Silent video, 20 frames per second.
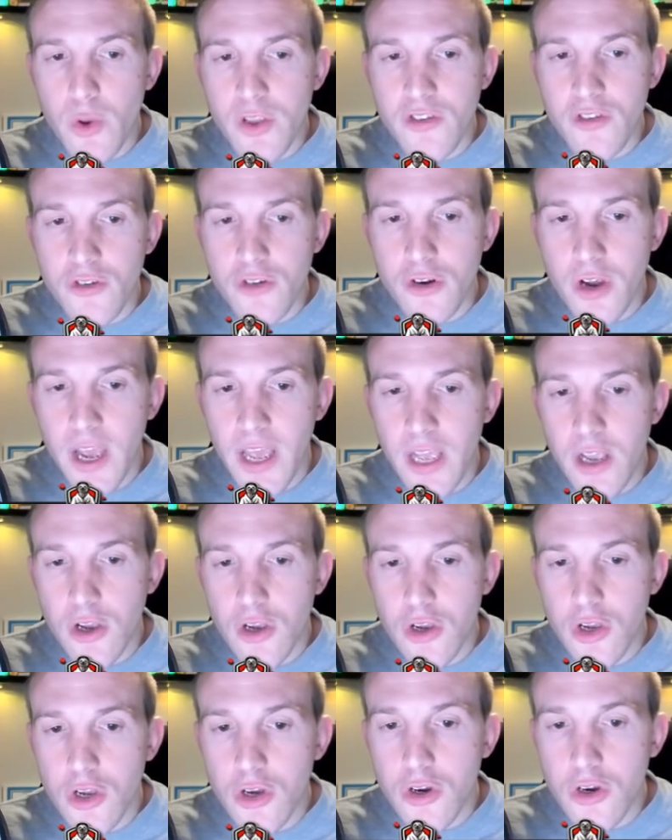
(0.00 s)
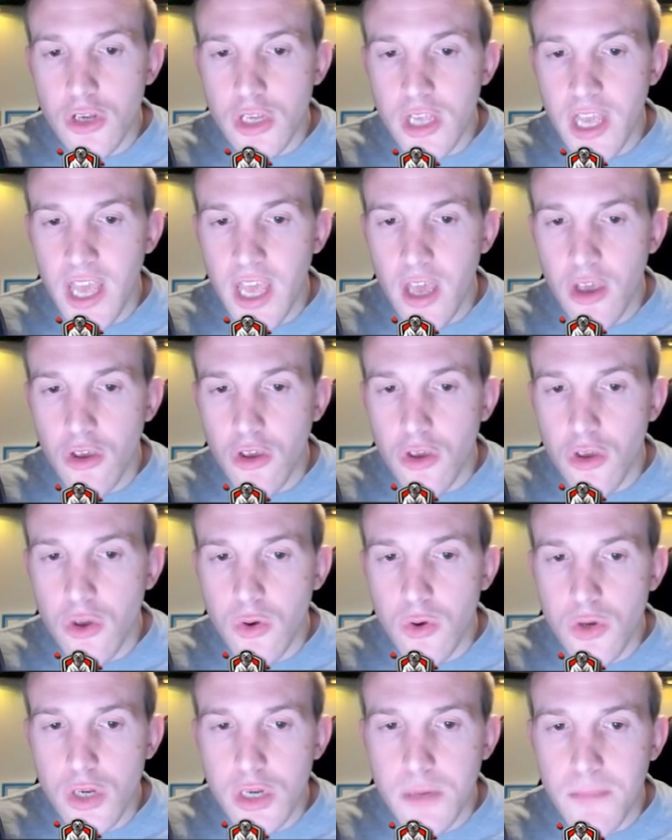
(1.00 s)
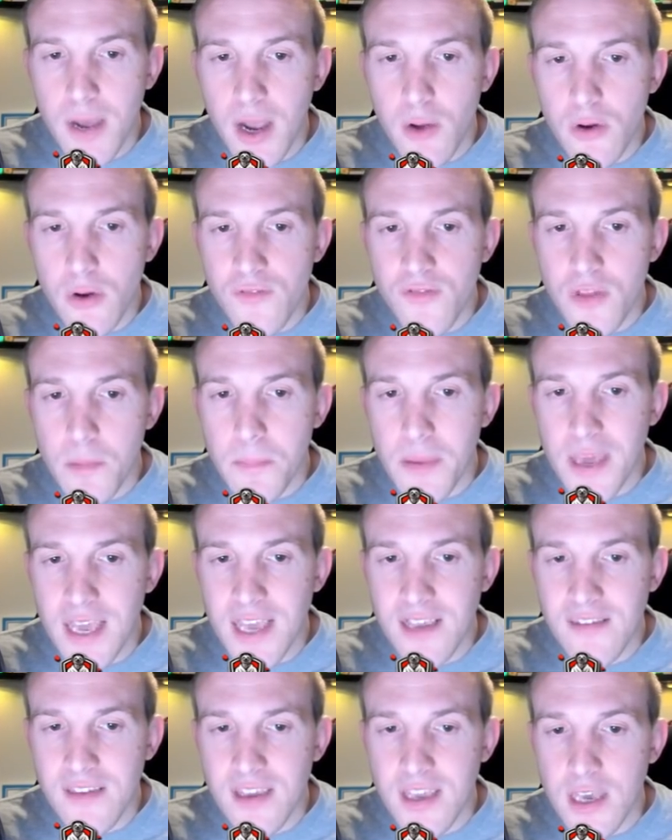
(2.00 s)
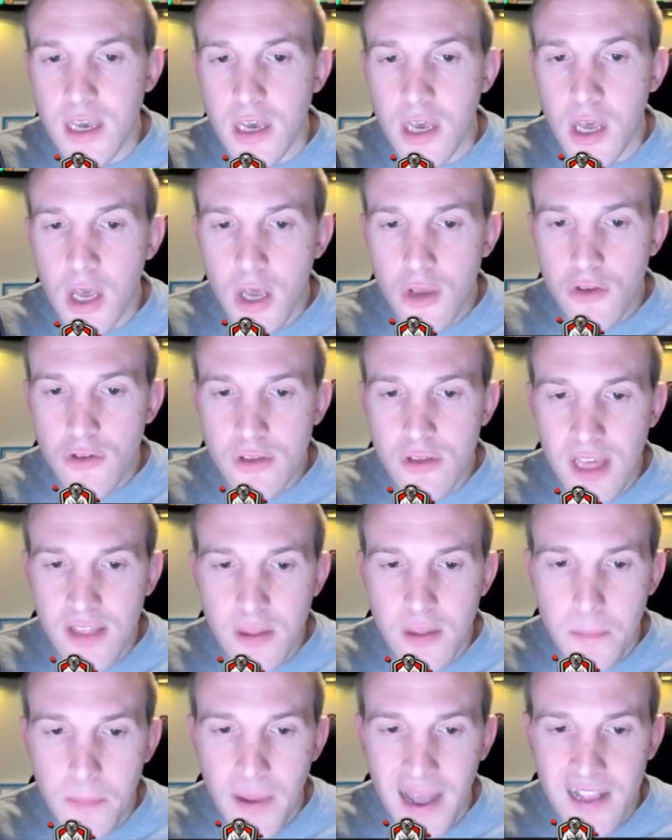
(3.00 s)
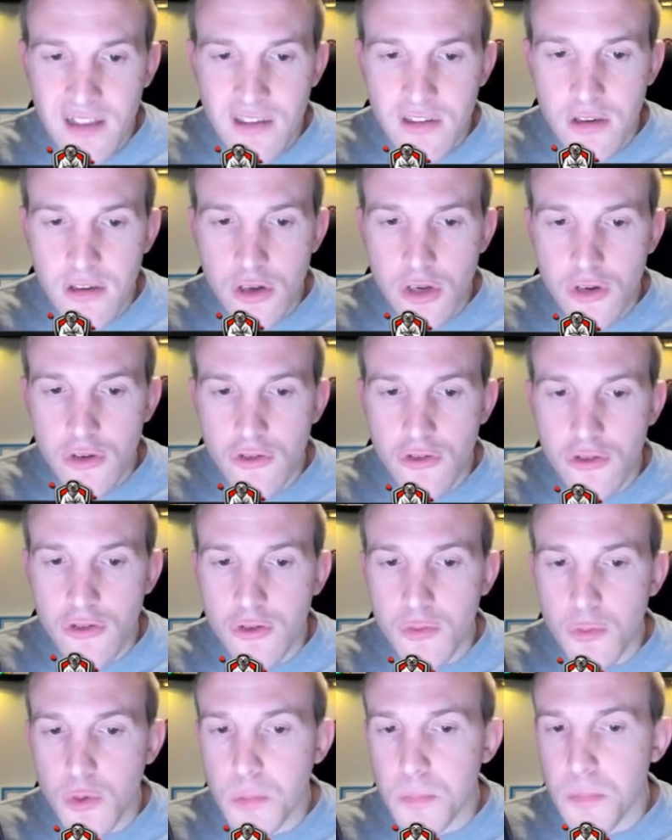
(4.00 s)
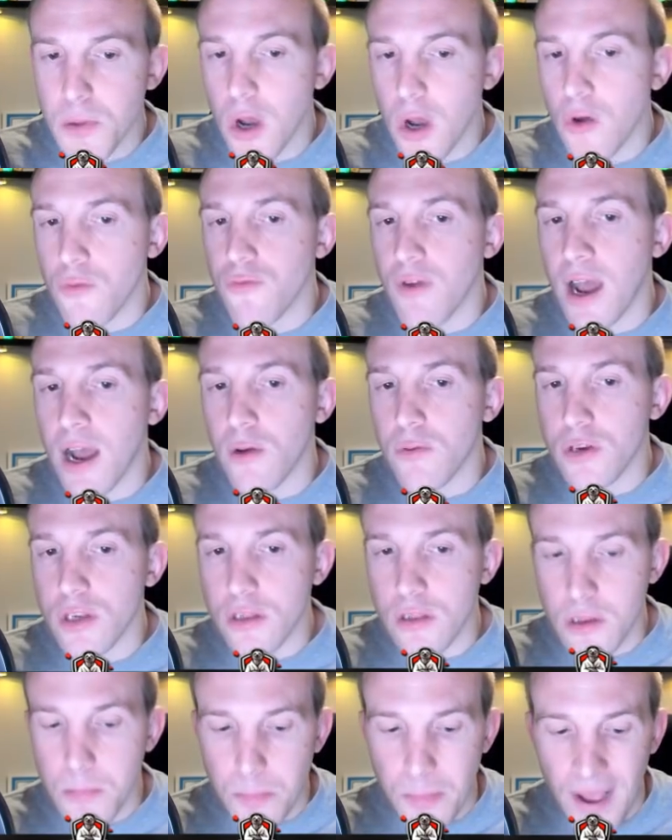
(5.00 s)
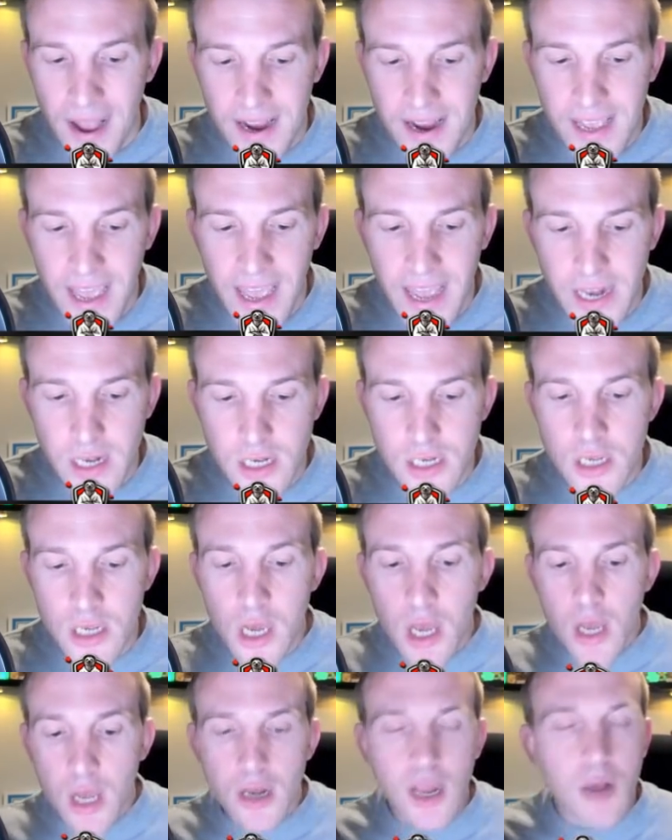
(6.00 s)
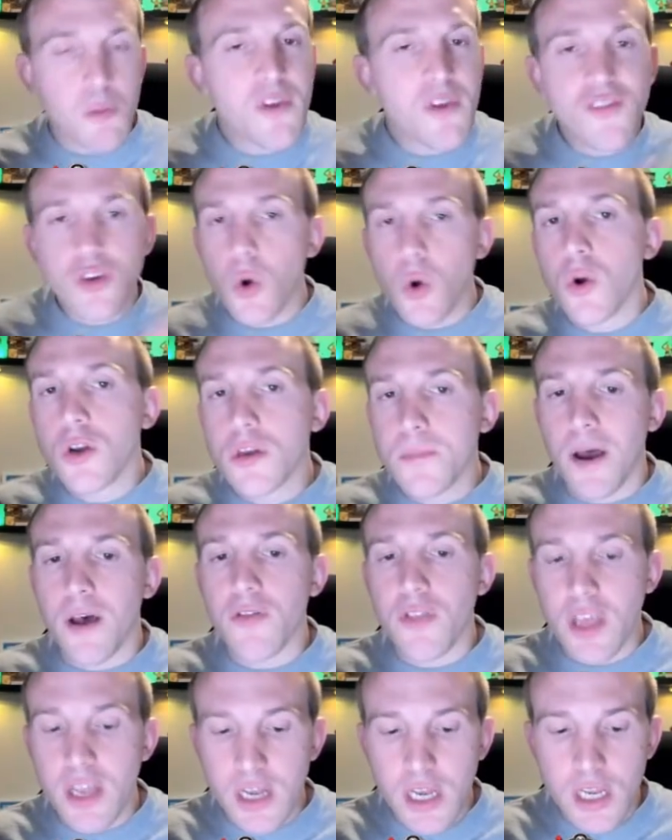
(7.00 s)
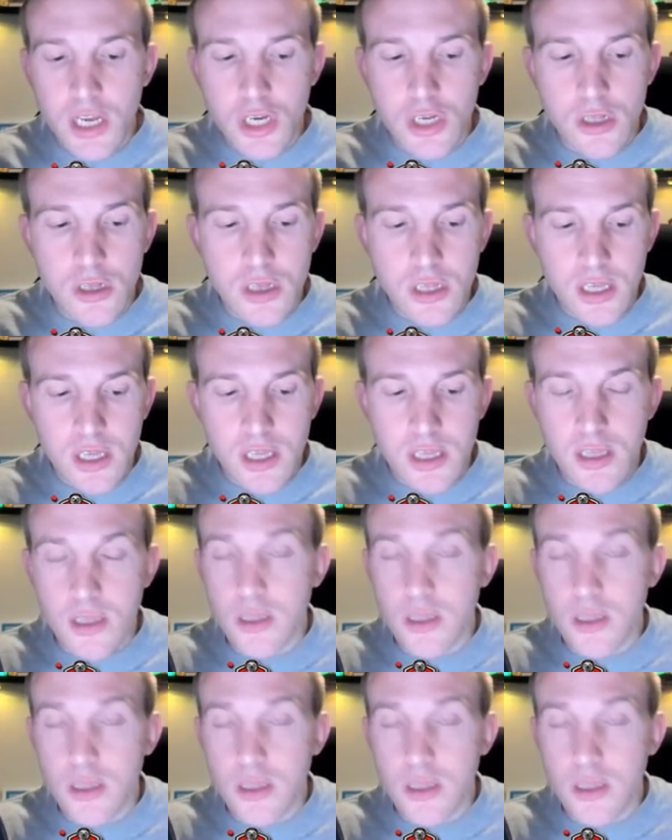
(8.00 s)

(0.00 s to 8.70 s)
we're going to try and gut a huge amount of the base here so that the bats just swoop around the back end. Now, we've talked about the initial